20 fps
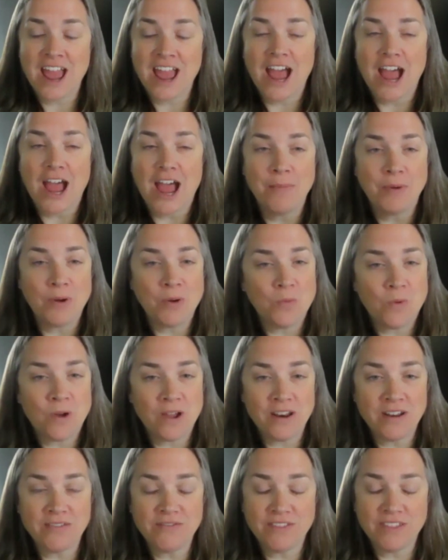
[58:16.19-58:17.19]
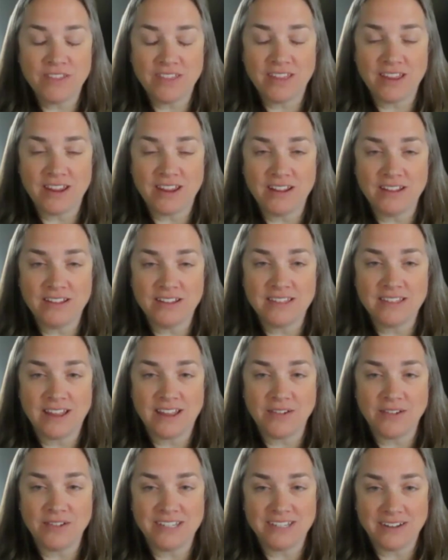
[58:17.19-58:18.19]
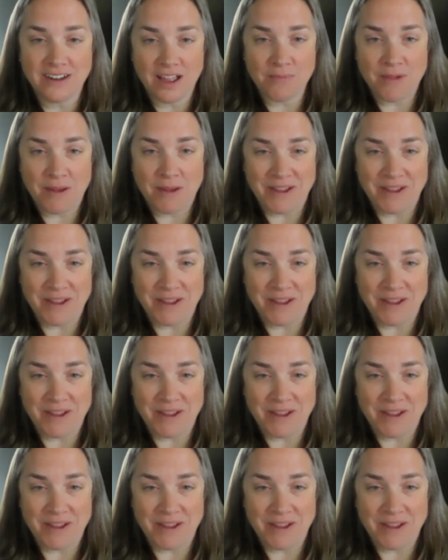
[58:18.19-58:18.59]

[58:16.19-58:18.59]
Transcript: but one of the things that did come up